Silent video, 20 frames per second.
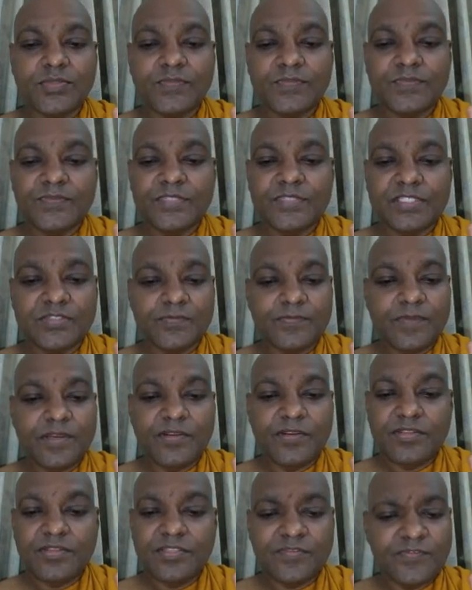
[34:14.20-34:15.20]
It's
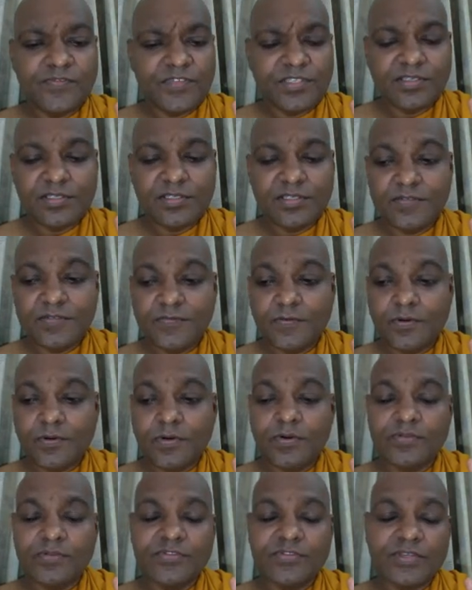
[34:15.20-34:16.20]
very difficult
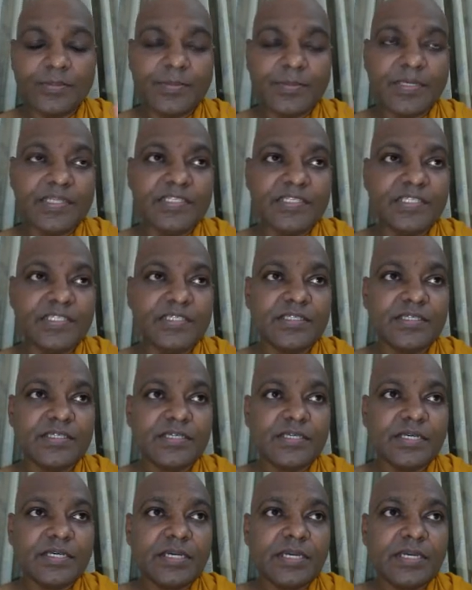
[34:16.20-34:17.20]
for somebody
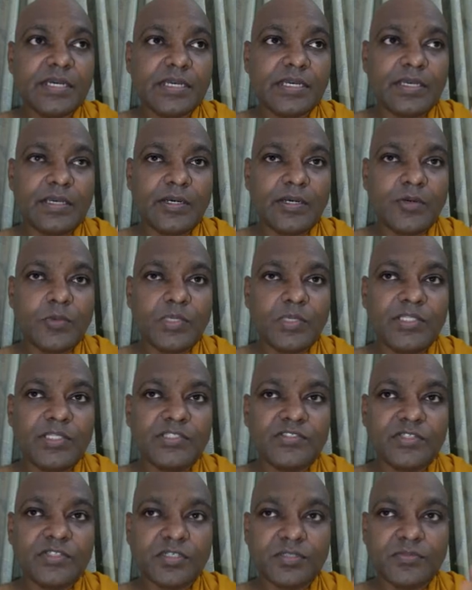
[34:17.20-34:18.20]
when the
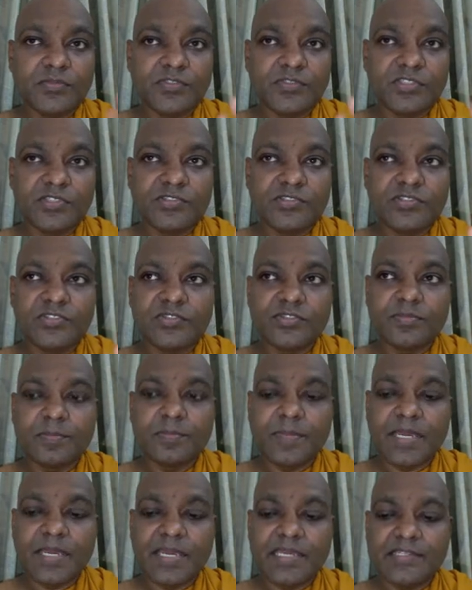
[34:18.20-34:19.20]
circumstance is
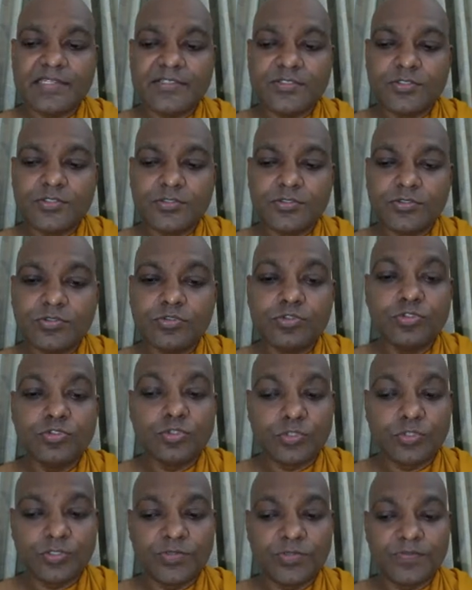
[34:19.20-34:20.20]
bad to do
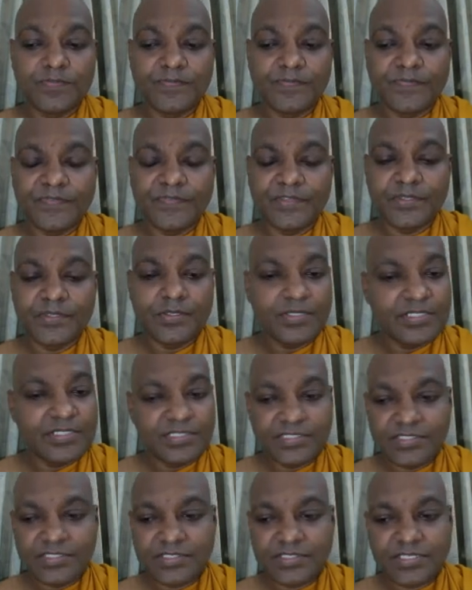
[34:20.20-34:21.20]
good.
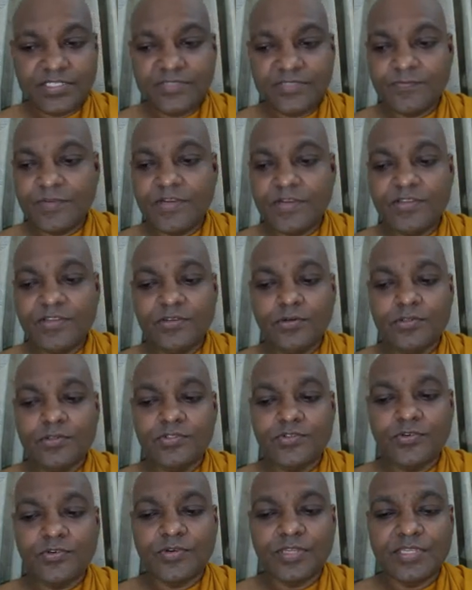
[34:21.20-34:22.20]
It's very
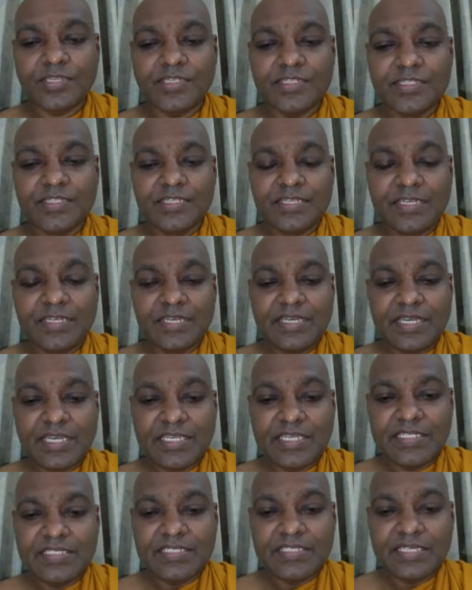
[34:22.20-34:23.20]
contrary,
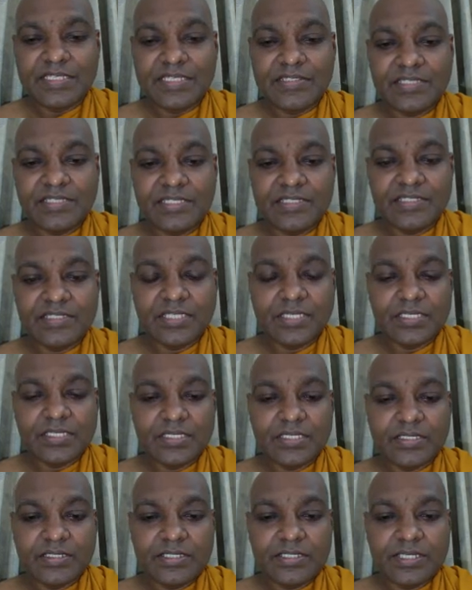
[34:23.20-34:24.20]
and then
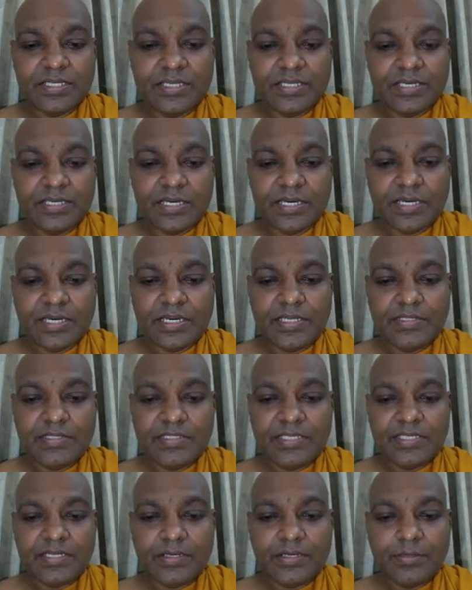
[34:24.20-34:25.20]
they
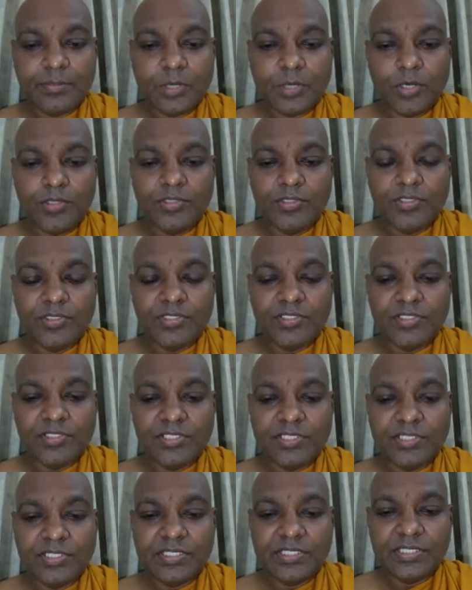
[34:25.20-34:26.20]
are born in
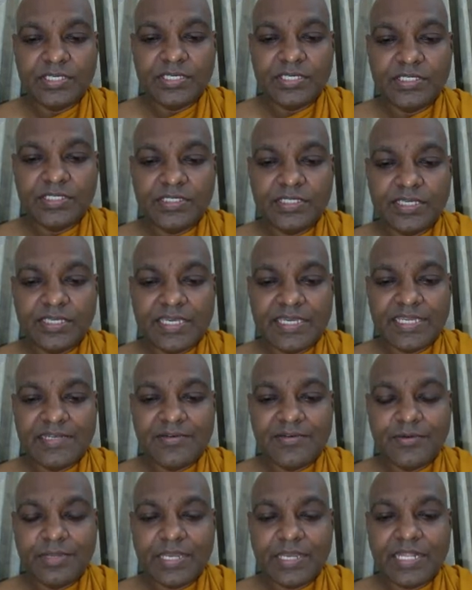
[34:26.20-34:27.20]
the hell
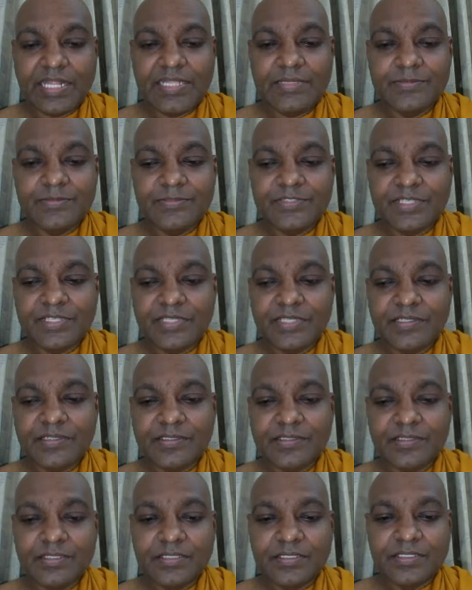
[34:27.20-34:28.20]
realms
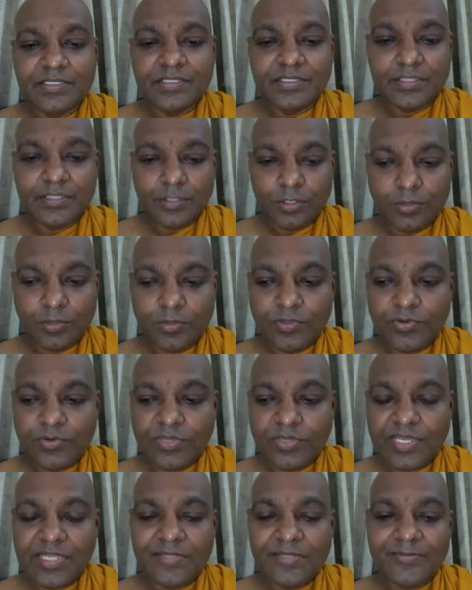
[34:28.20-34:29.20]
and the lower
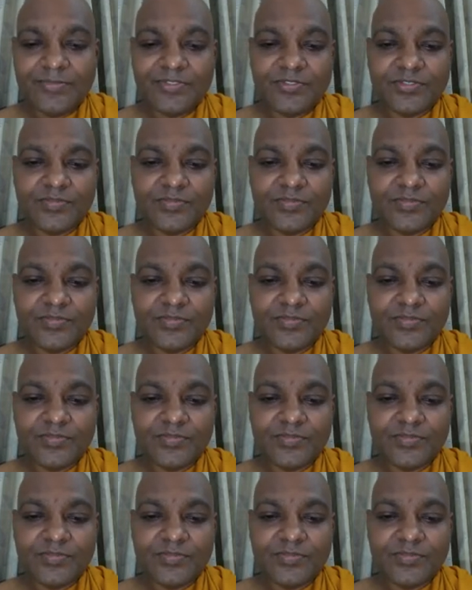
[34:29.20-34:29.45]
realms,